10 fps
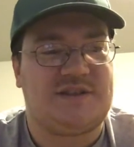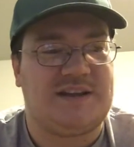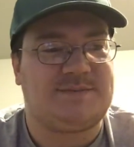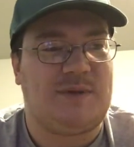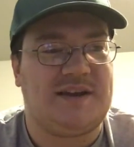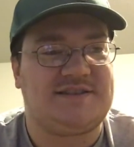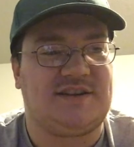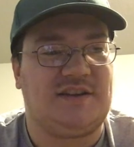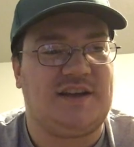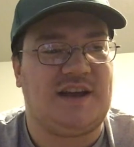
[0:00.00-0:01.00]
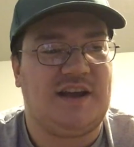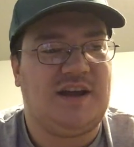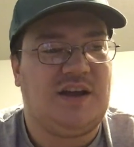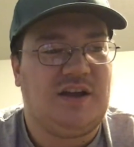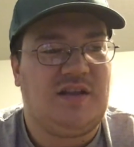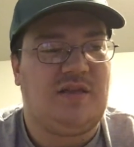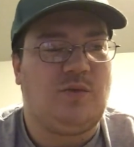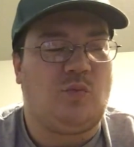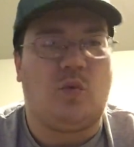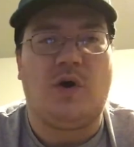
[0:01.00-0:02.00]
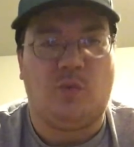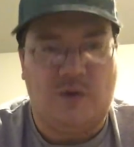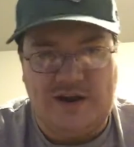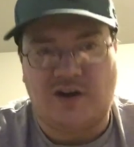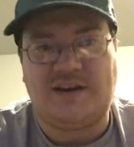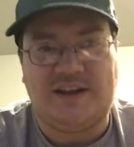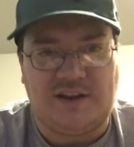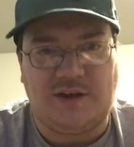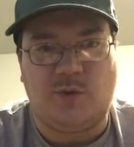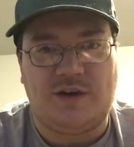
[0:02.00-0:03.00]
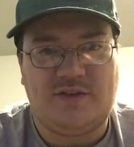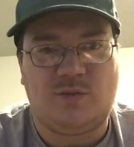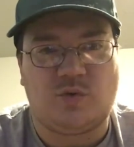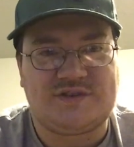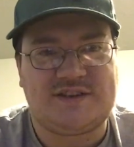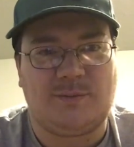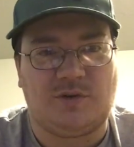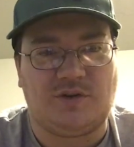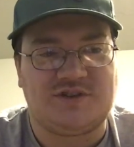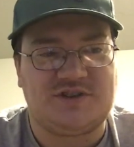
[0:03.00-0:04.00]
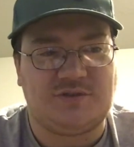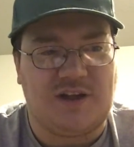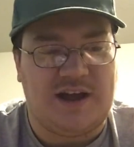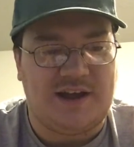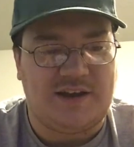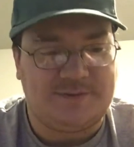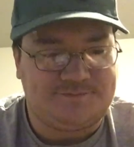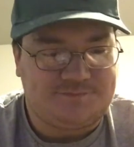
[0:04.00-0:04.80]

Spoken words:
That's basically what we are dealing with. We're similar to, like,